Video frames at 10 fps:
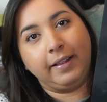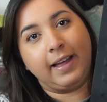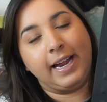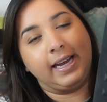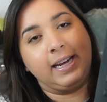
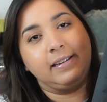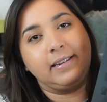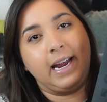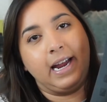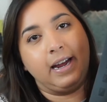like
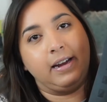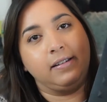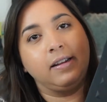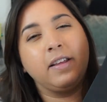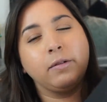it,
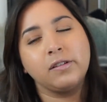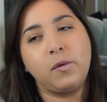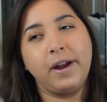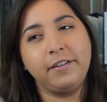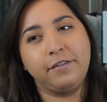and there was
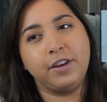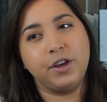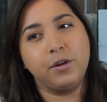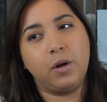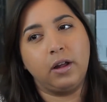quite a
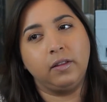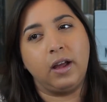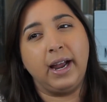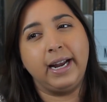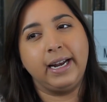few
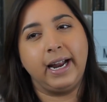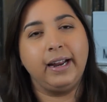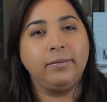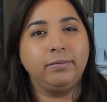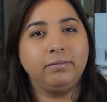online,
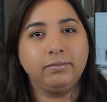and